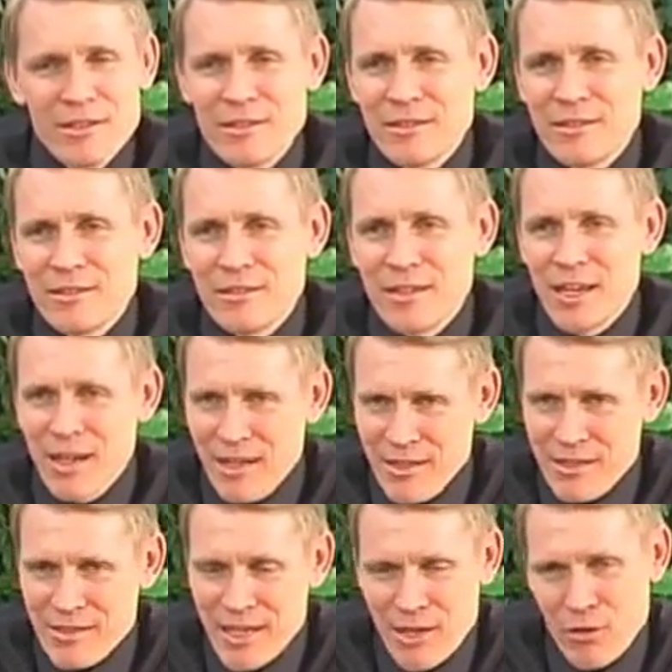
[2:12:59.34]
in
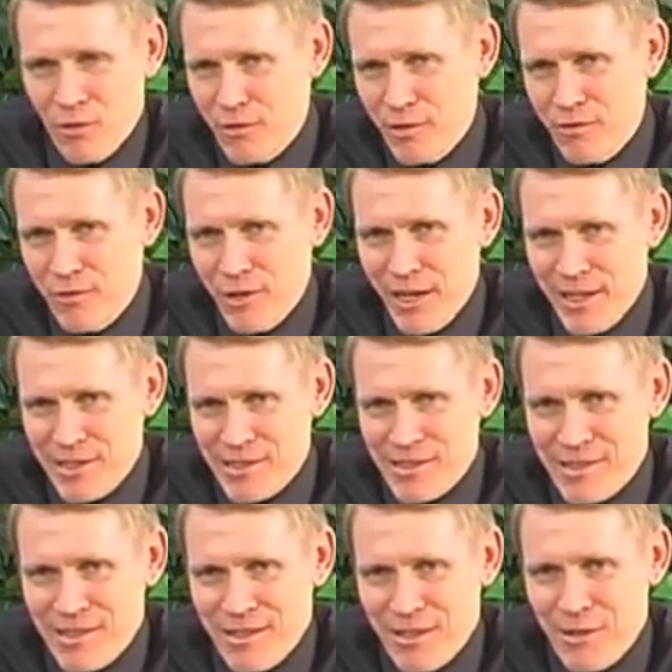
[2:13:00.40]
England and over in
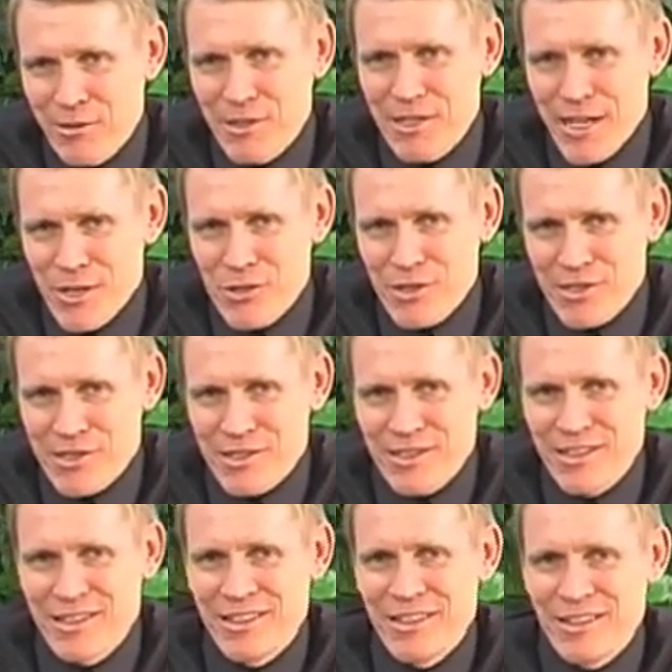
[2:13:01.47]
France.
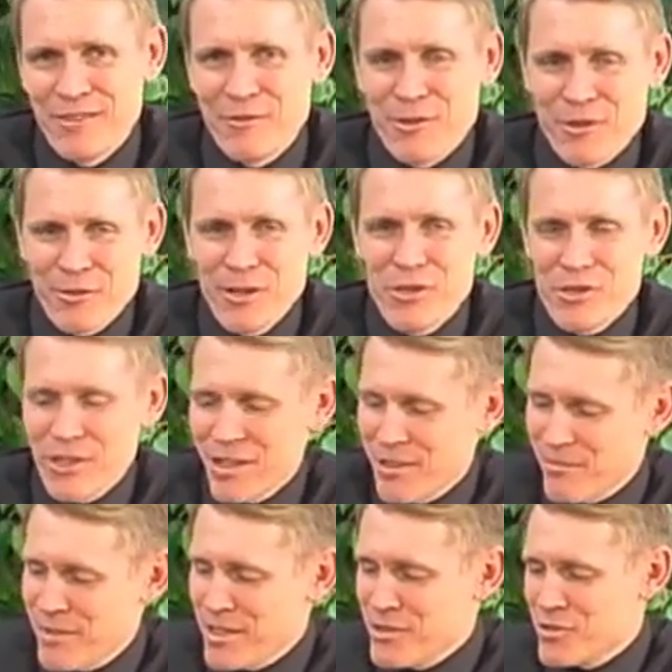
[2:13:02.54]
Cretaceous for
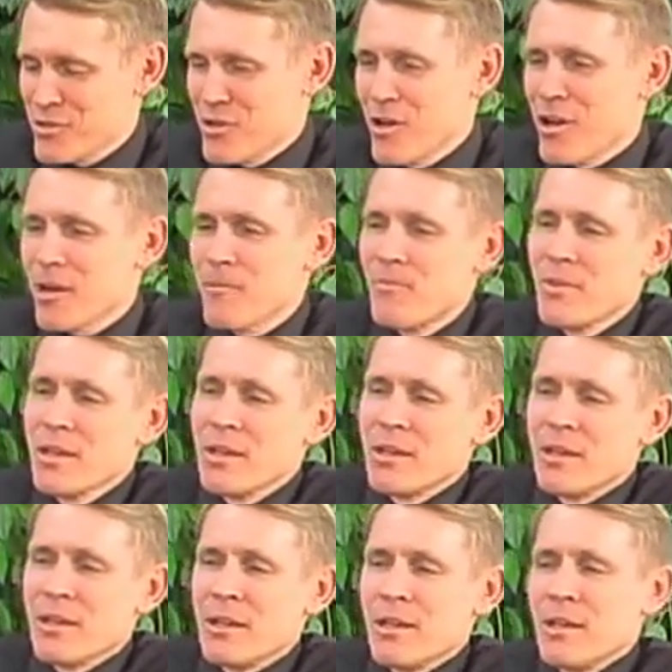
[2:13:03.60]
Cretia means chalk.
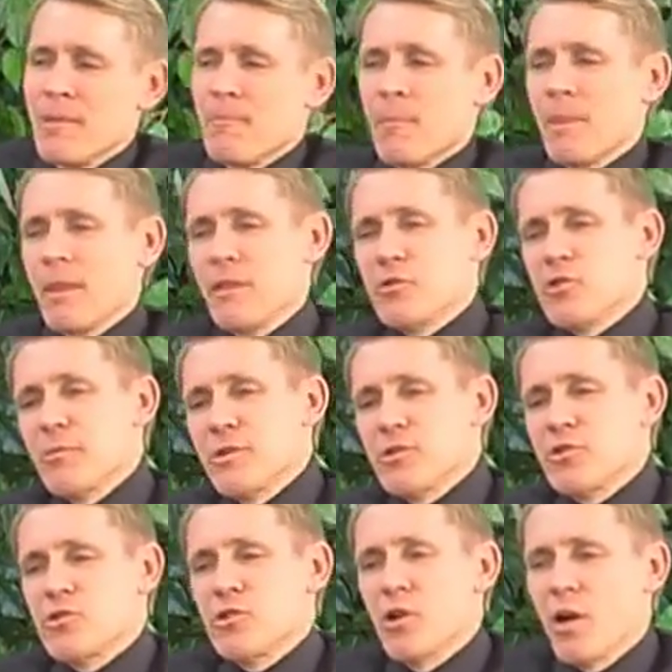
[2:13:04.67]
There's so much